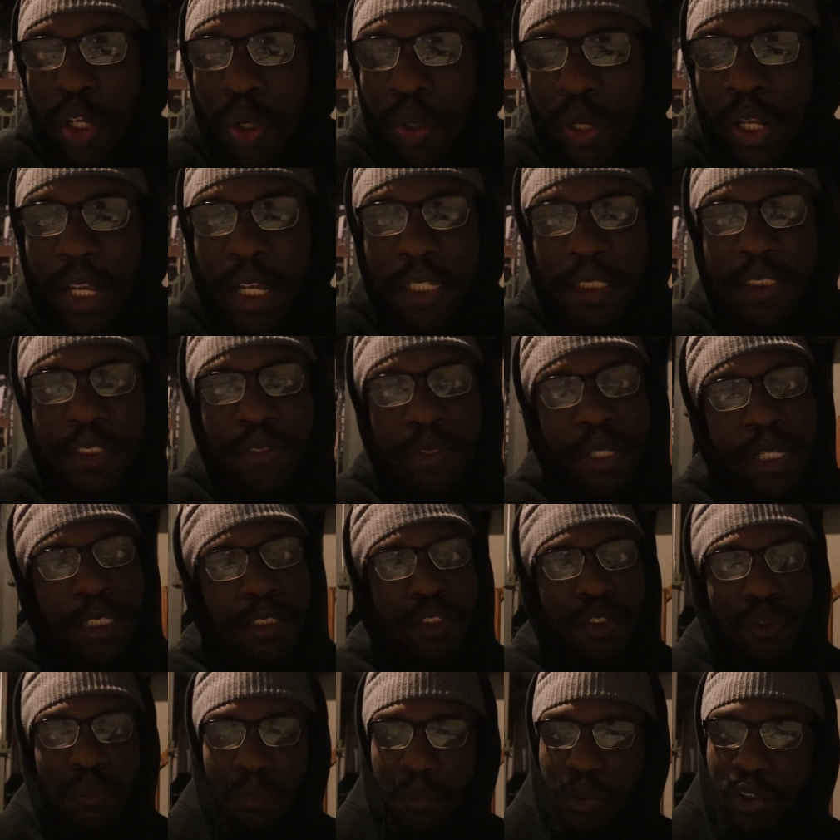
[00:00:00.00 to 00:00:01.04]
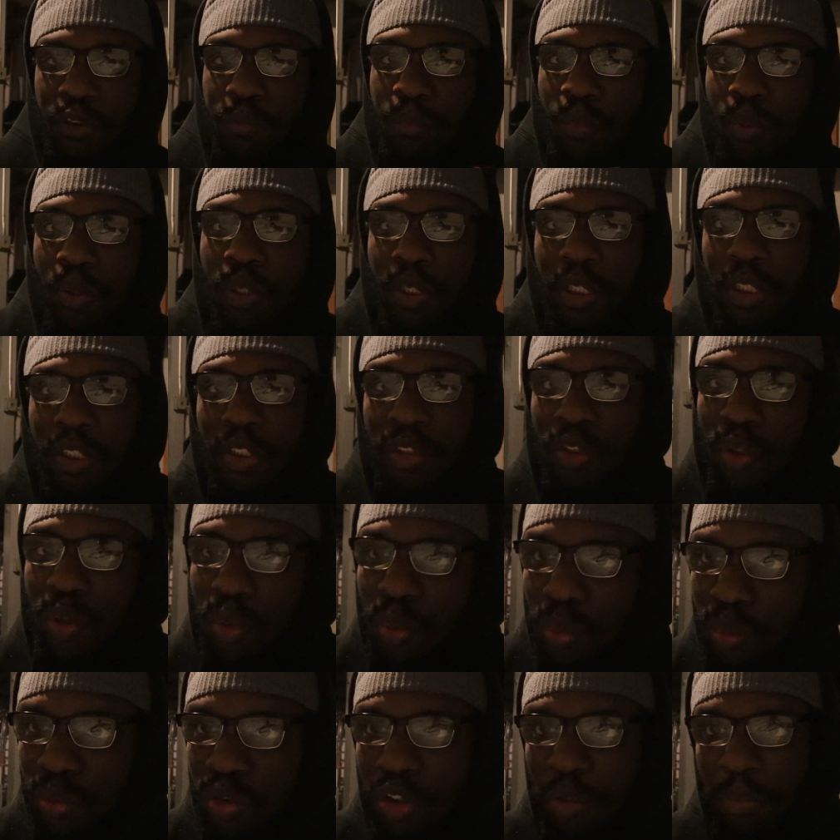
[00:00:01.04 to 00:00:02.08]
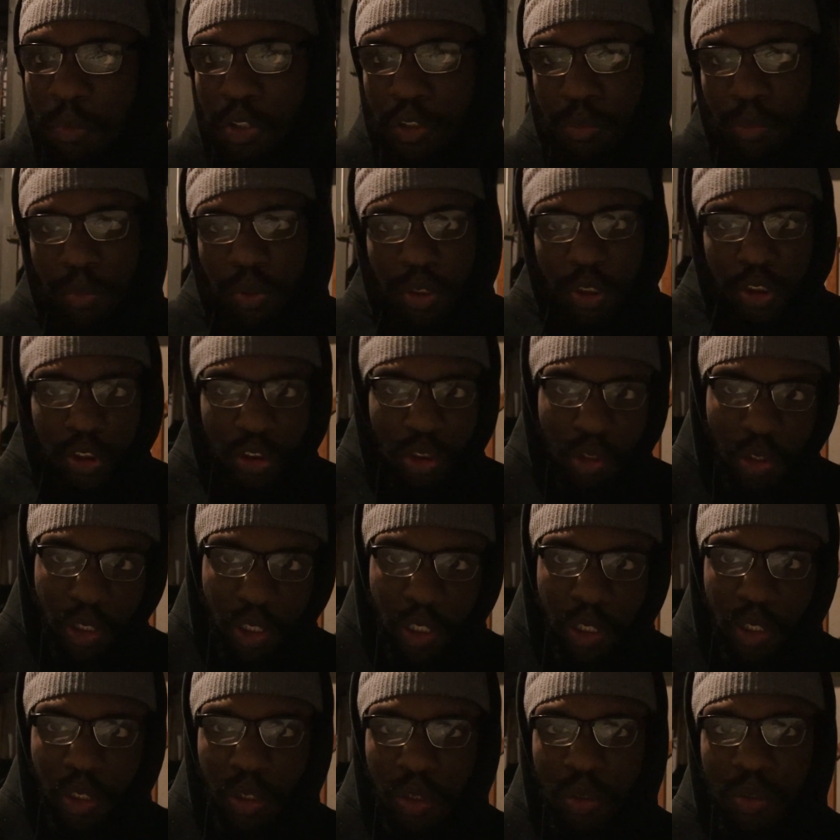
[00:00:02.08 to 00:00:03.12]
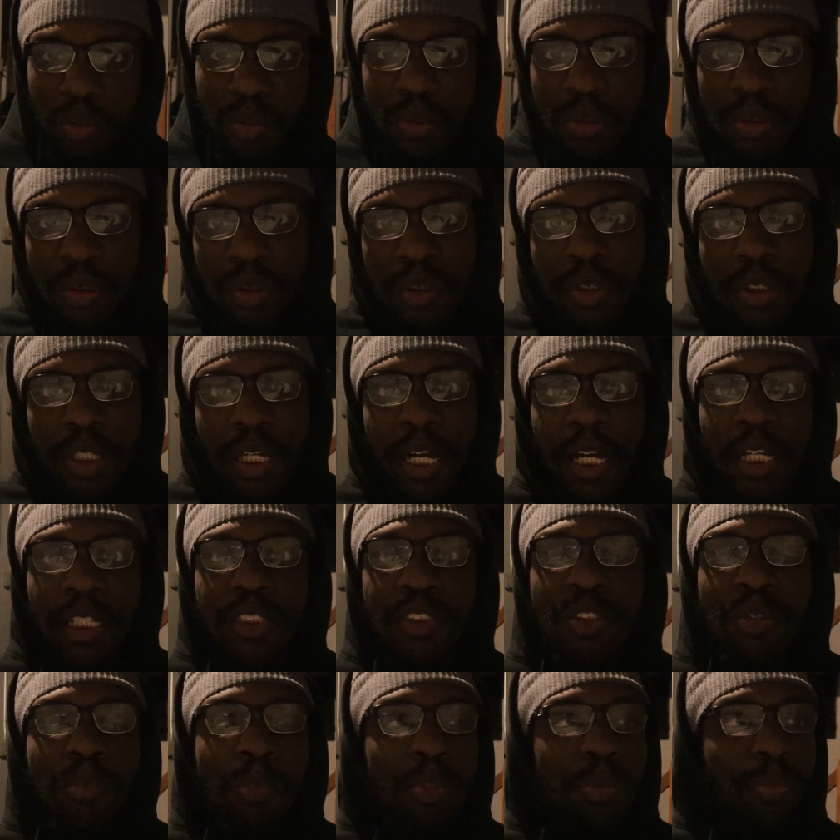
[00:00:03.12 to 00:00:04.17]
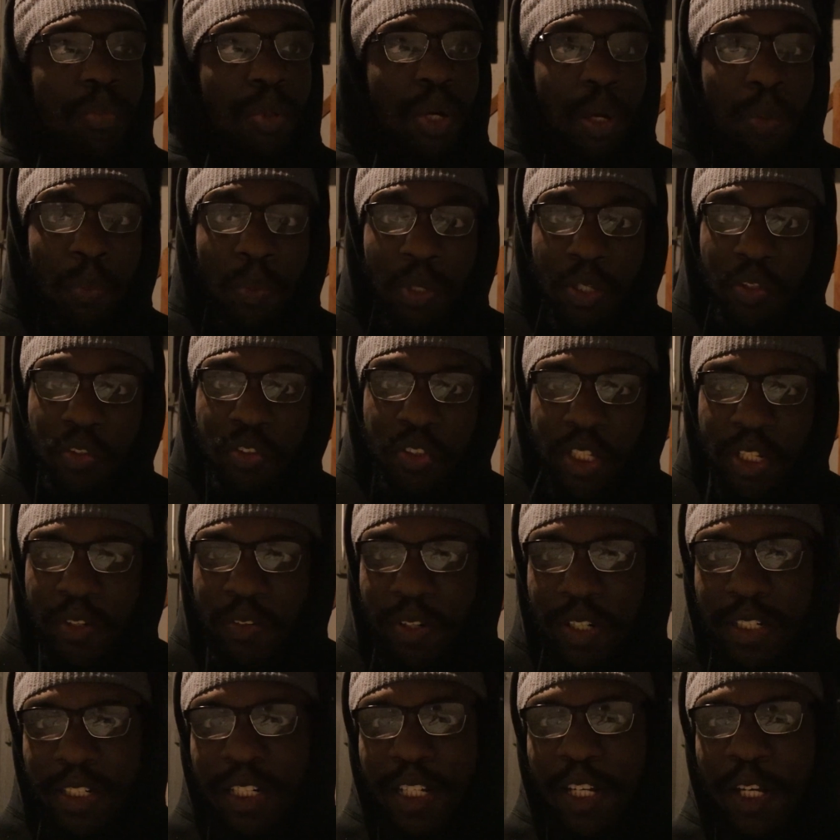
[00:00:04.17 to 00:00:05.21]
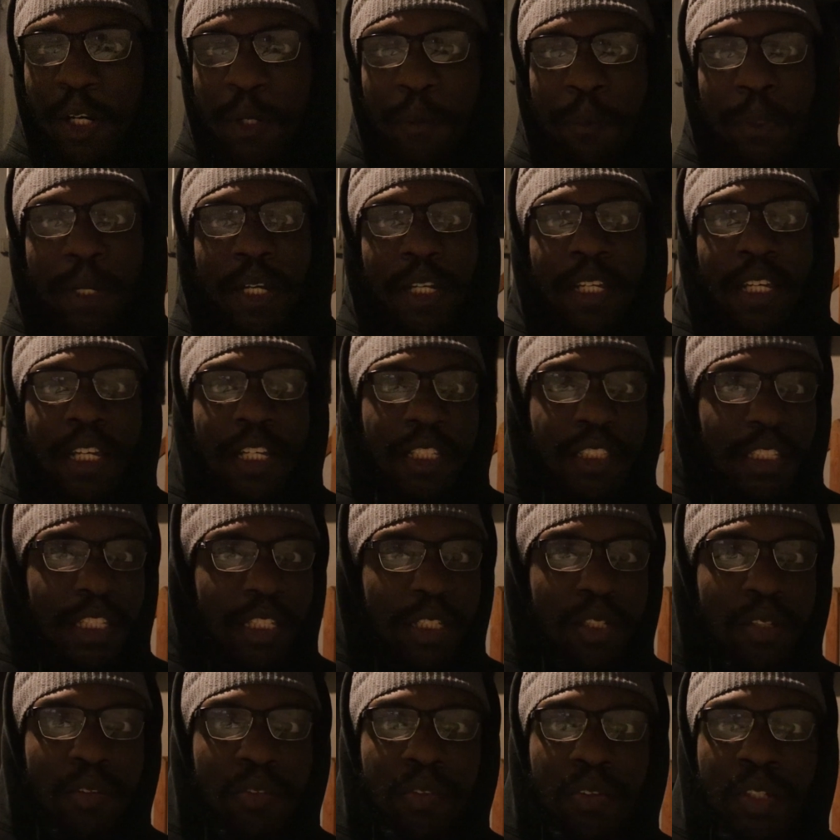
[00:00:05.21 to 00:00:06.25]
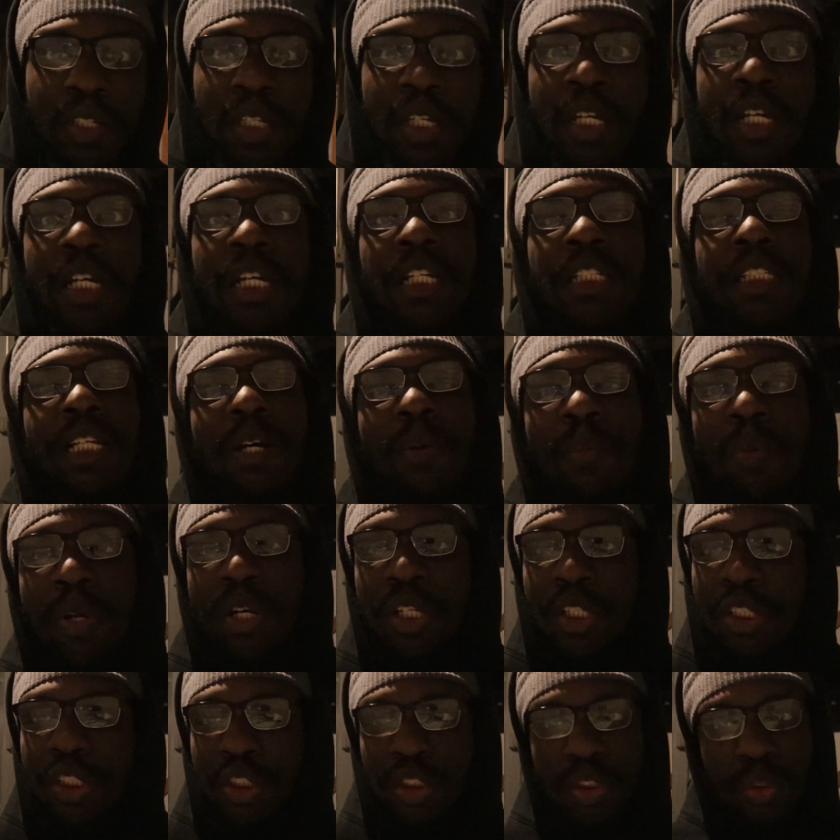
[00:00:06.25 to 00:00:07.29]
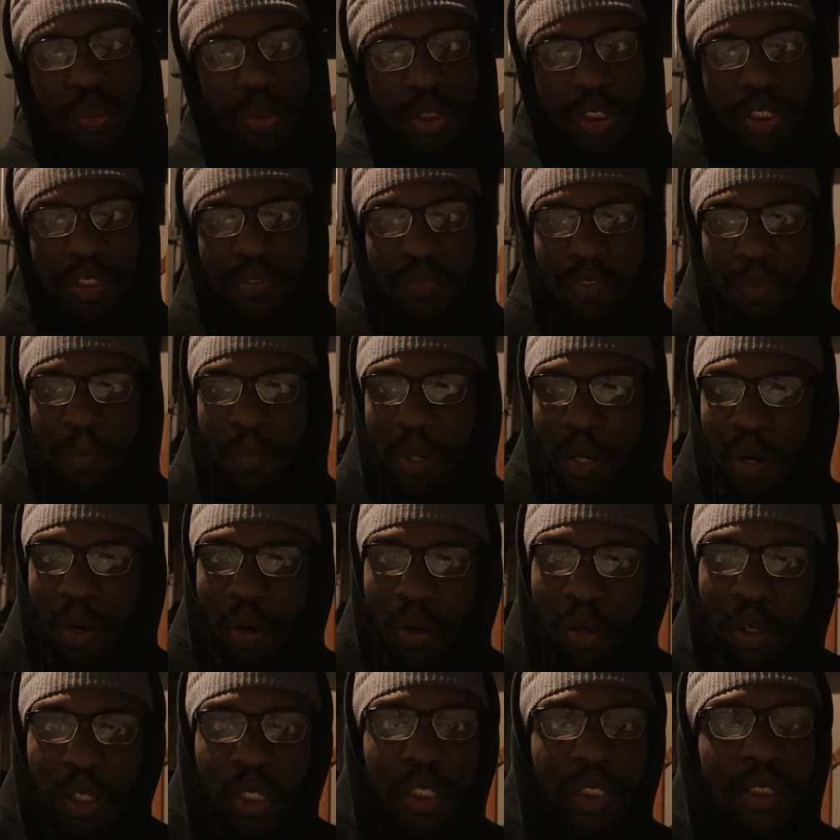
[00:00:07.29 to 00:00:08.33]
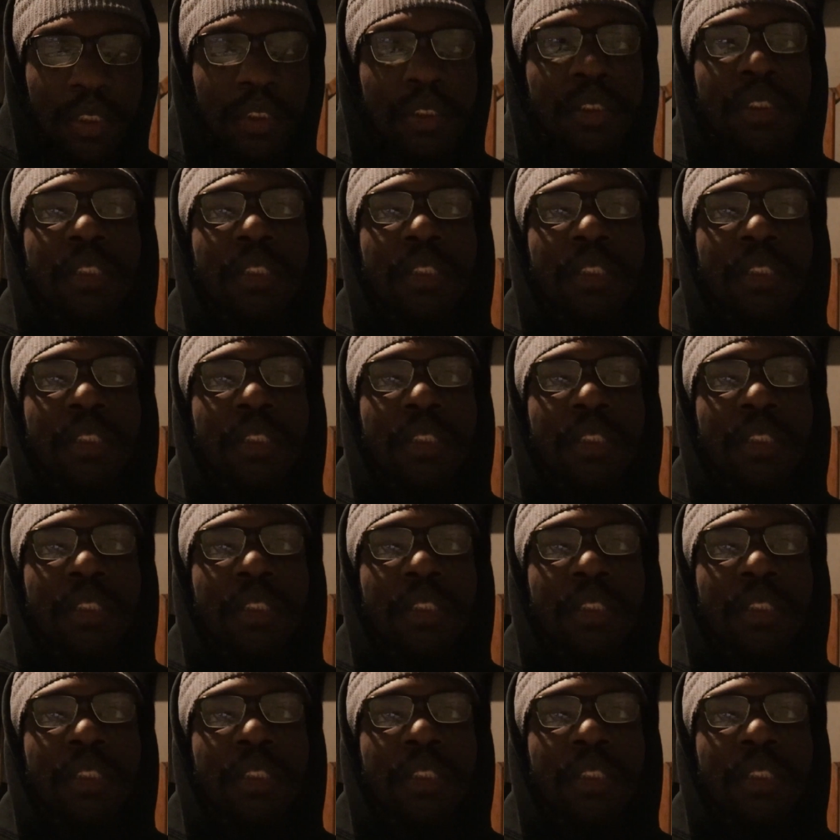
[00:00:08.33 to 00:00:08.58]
know that I still got so much more to do, so much more to show y'all, so much more I want to say right now, but I can't think of it because I wanted to just do this from my heart.